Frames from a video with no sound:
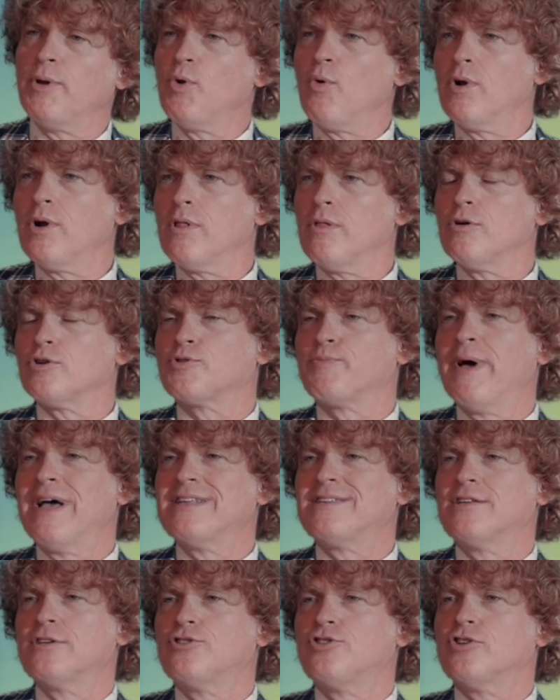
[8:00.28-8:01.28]
be one of those
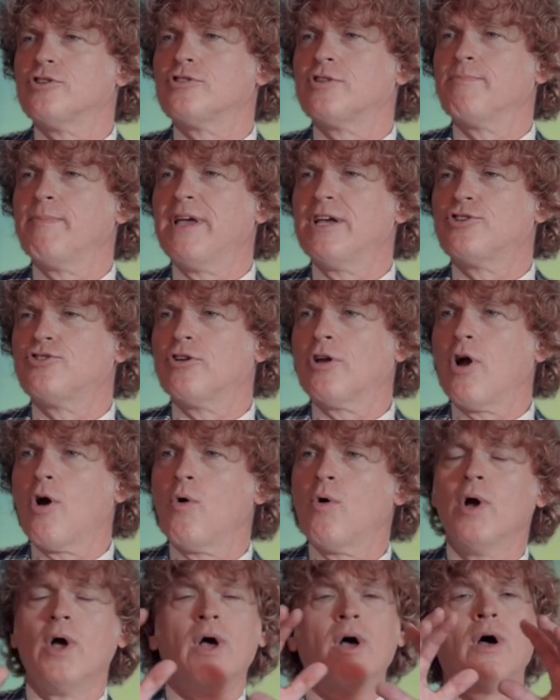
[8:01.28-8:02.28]
messages that makes you
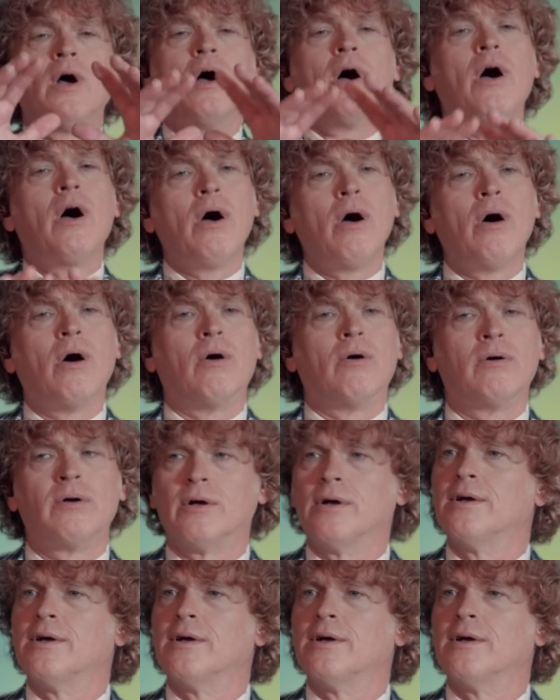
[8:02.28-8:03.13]
go oh